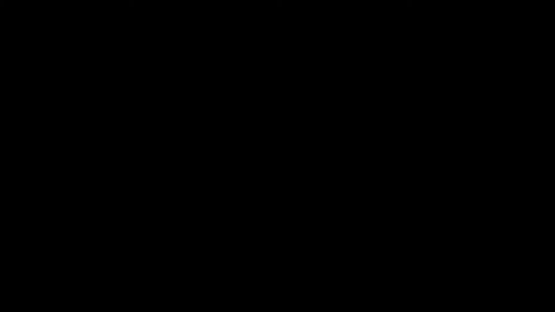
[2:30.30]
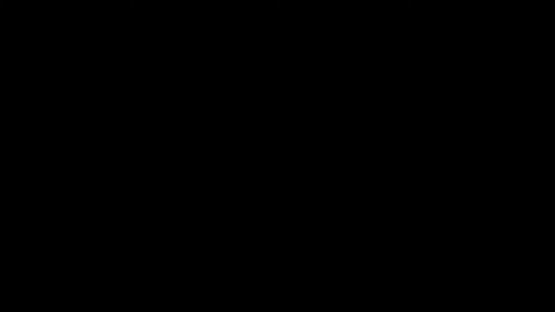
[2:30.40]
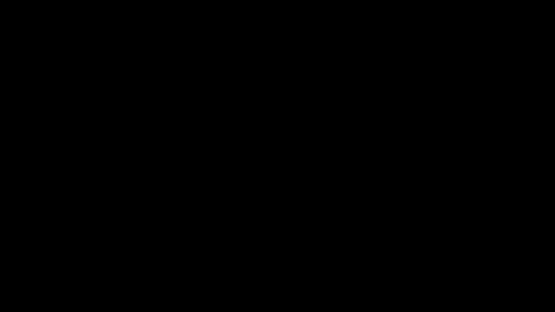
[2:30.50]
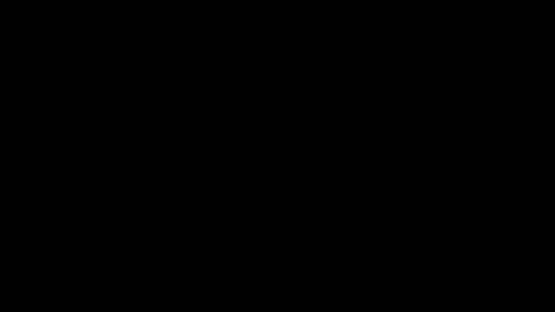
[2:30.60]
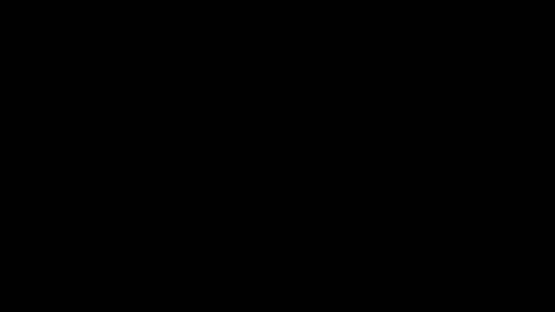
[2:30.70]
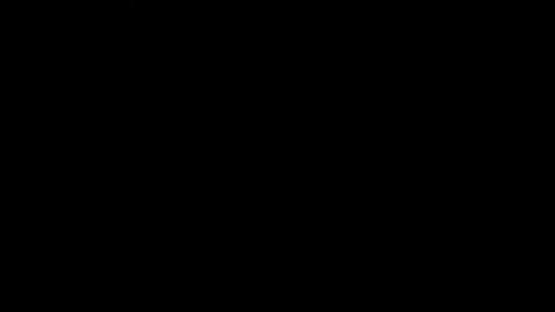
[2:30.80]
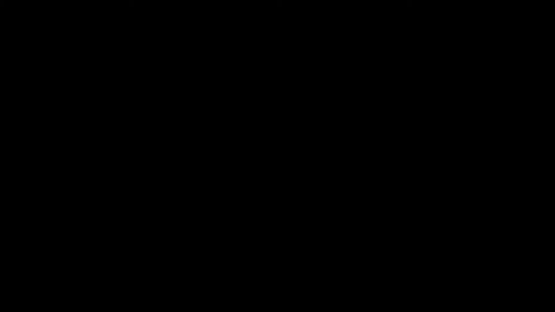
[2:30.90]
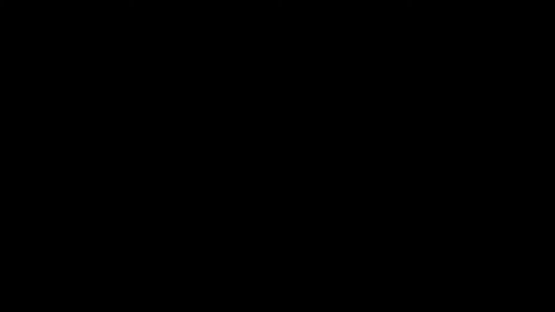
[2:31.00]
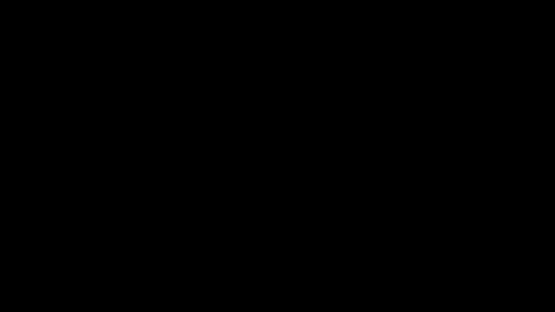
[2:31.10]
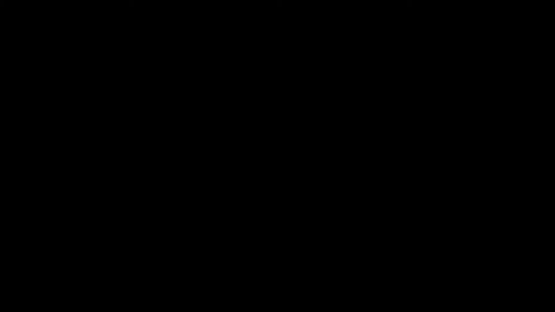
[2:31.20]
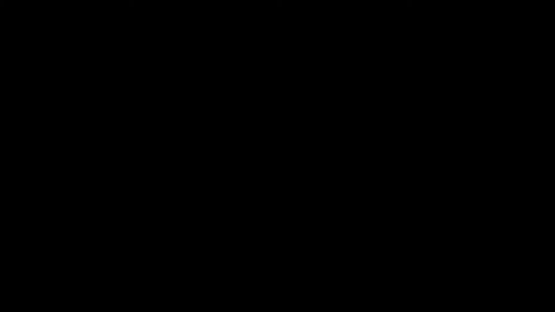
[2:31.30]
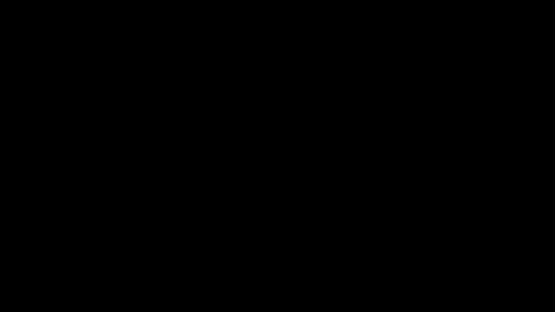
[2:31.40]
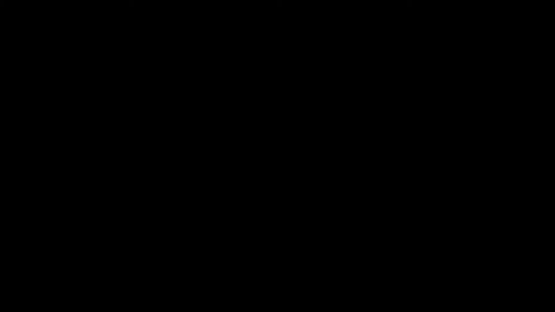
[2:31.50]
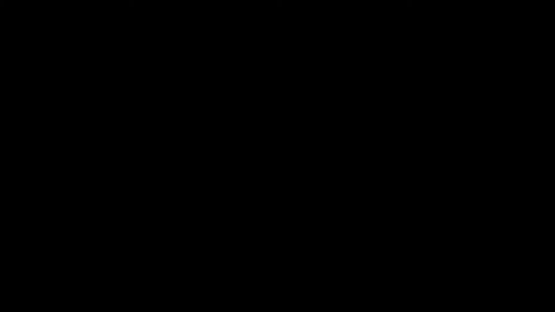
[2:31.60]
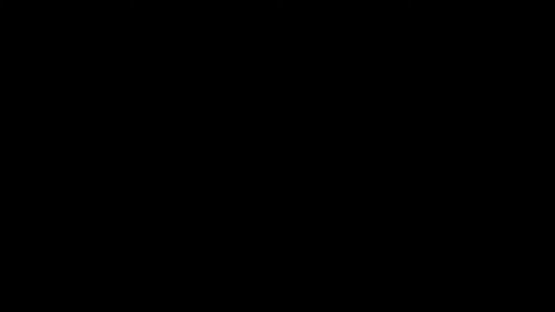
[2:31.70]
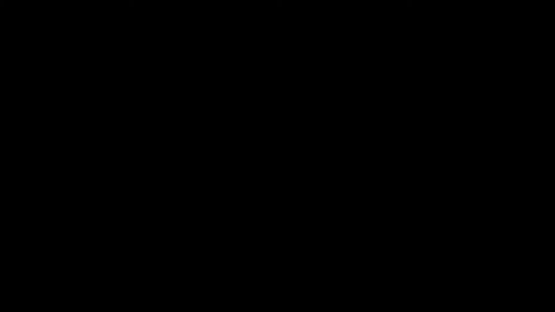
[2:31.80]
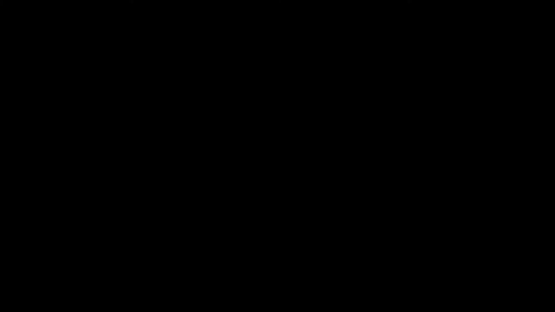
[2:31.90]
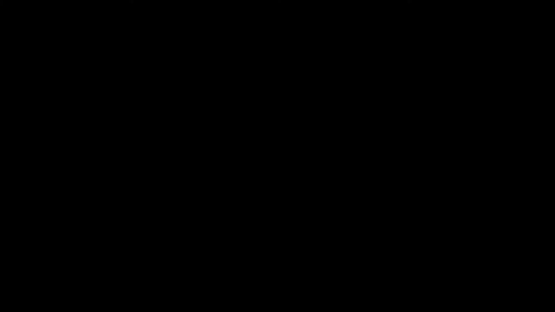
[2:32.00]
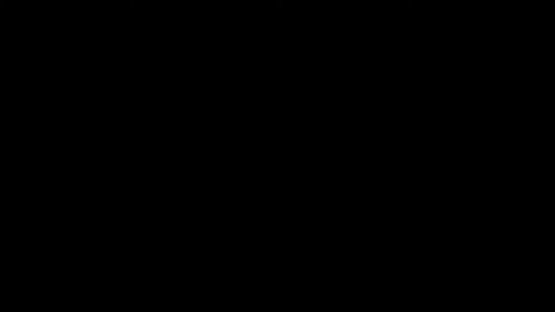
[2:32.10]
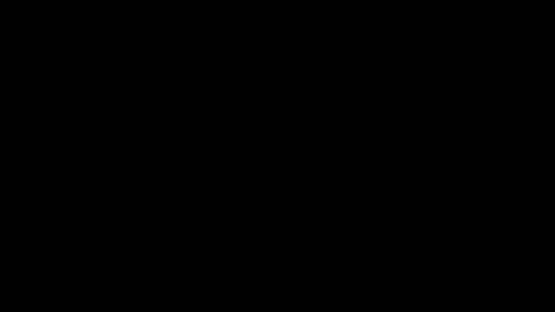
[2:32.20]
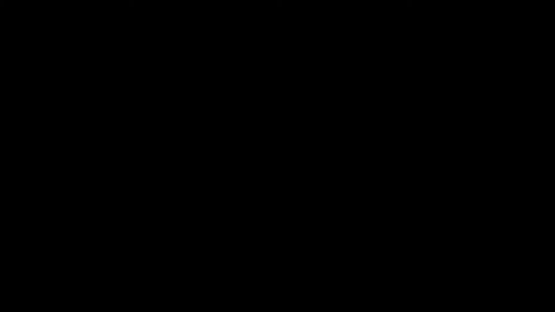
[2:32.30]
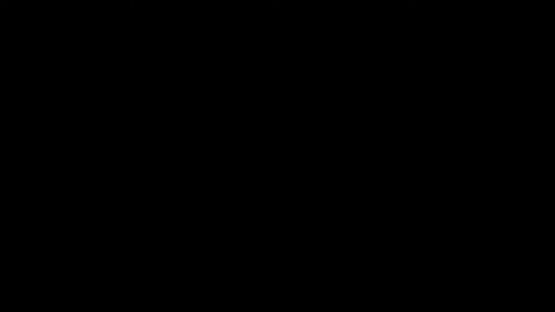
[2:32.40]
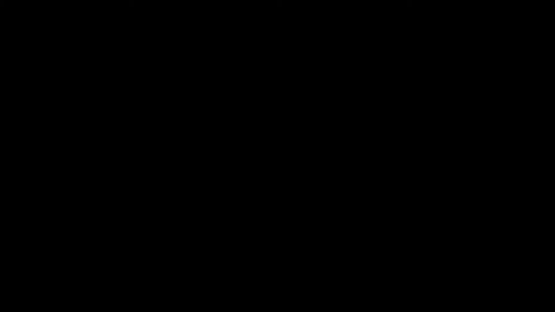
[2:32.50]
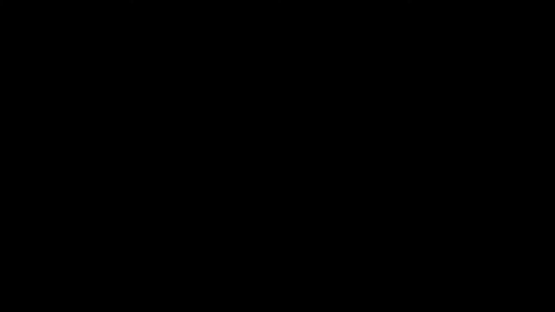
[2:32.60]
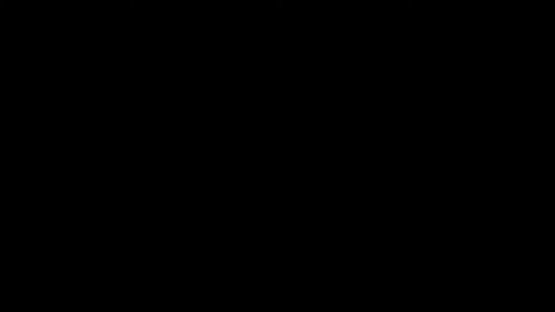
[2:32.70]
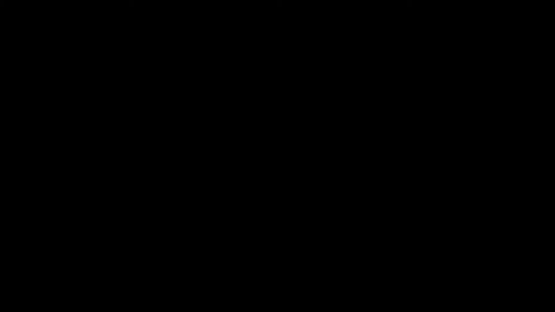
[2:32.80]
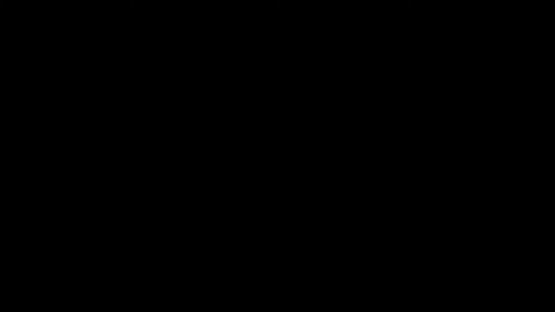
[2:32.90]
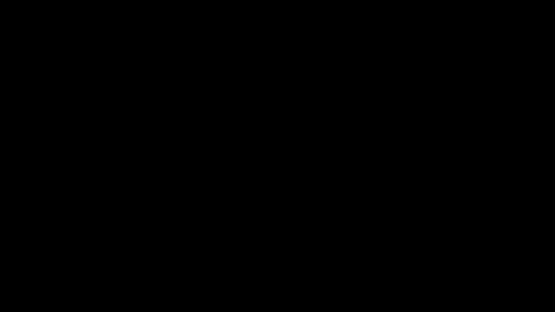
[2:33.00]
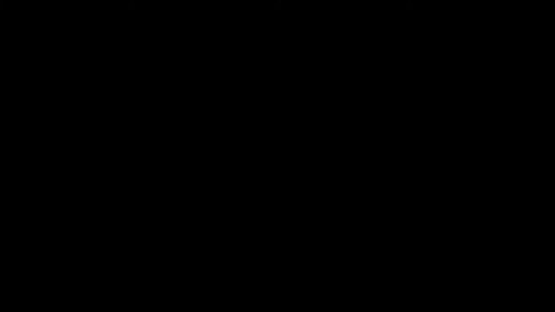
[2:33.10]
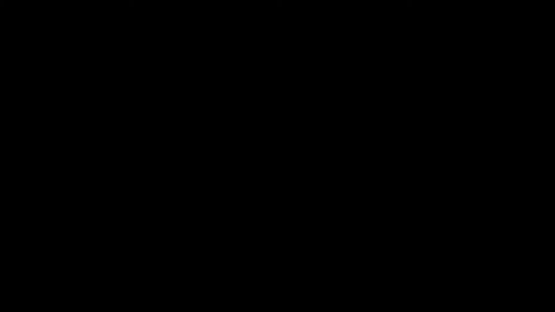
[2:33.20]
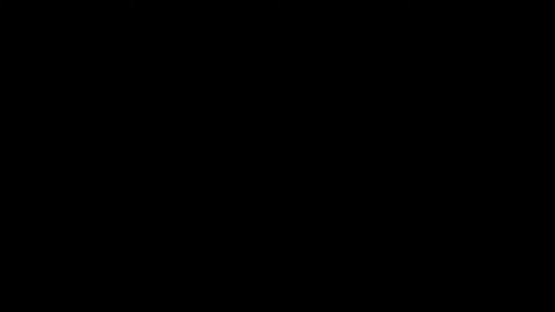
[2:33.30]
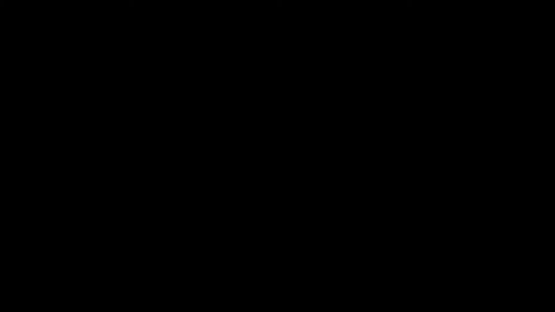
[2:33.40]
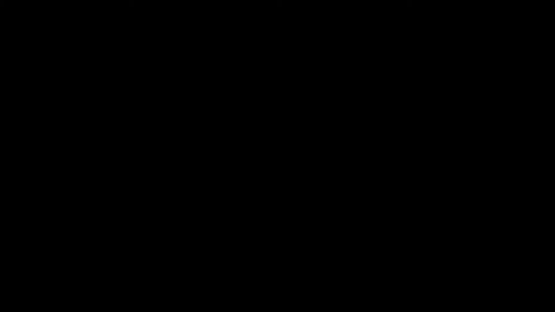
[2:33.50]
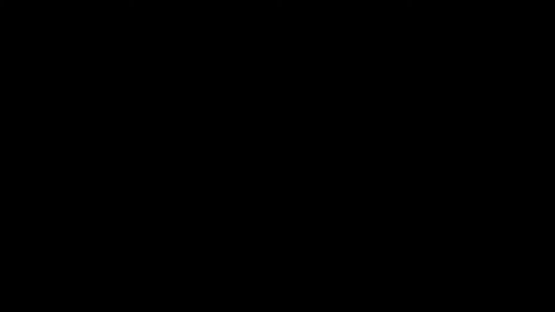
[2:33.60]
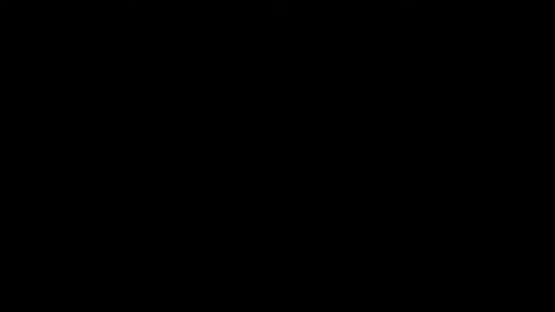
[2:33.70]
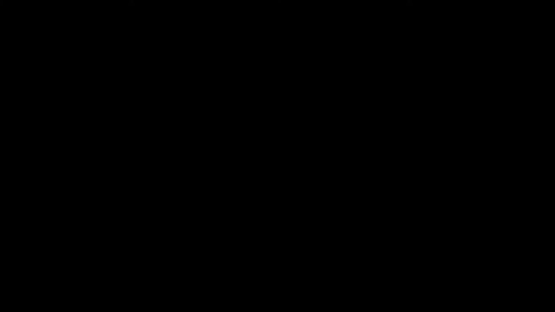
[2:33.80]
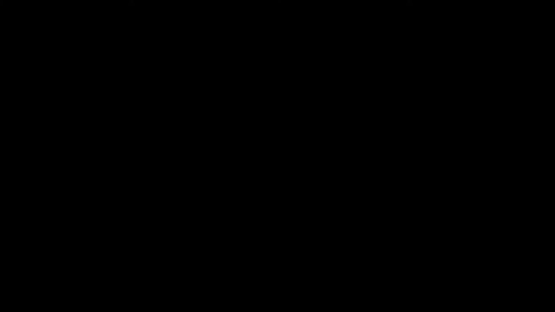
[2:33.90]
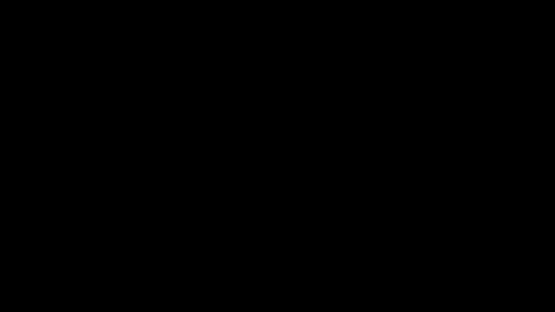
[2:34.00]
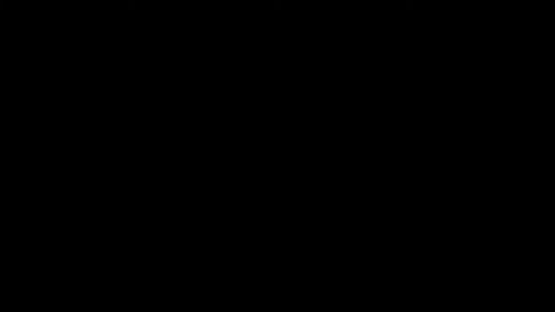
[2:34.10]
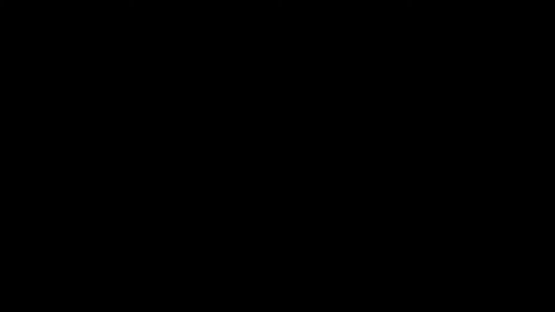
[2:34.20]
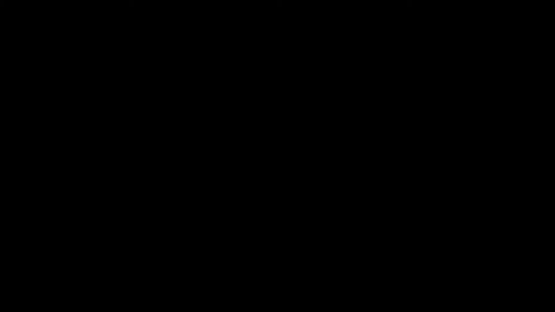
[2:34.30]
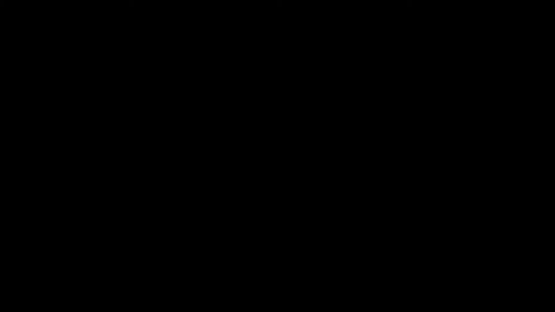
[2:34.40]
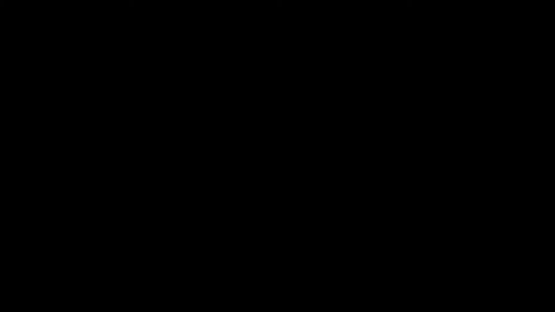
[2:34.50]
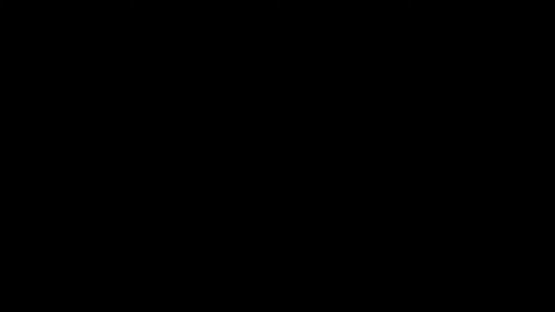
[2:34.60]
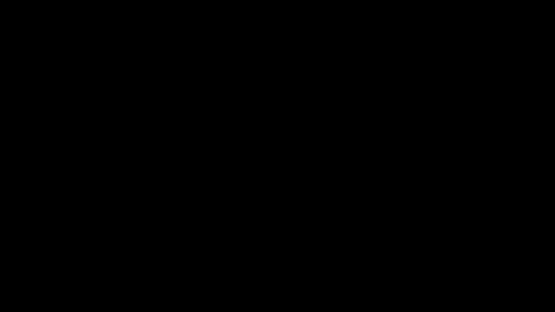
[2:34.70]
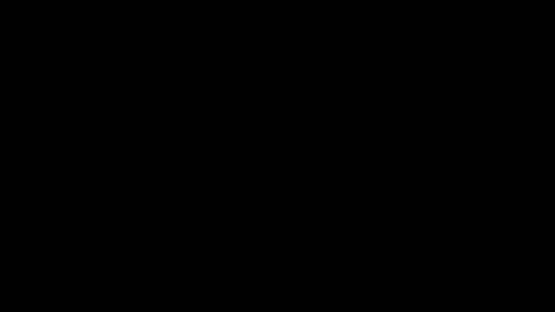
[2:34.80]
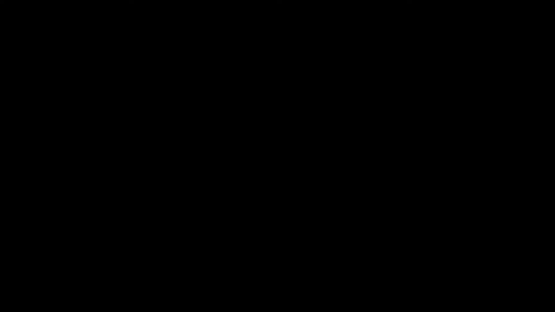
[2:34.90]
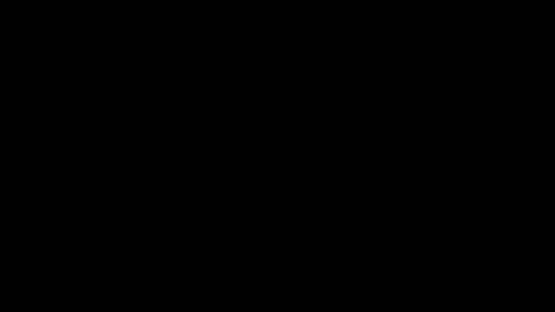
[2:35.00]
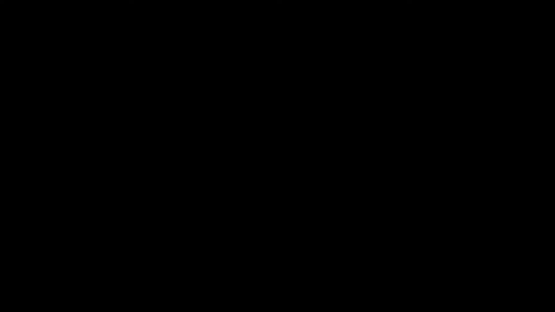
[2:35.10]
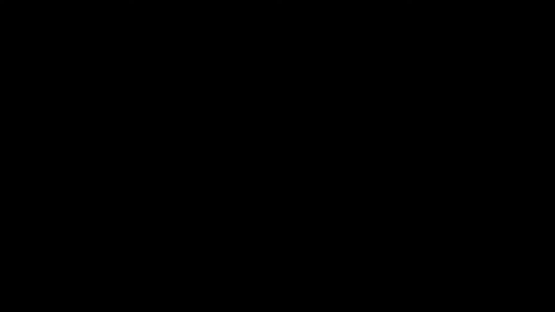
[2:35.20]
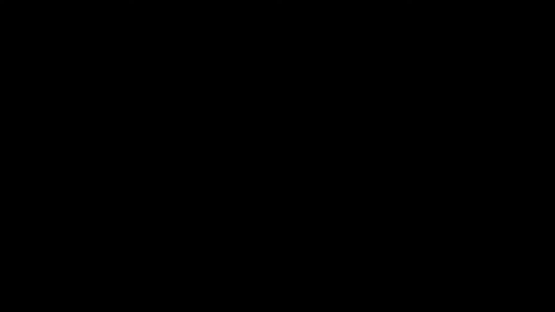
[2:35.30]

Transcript: No face is visible, so there are no lips to read.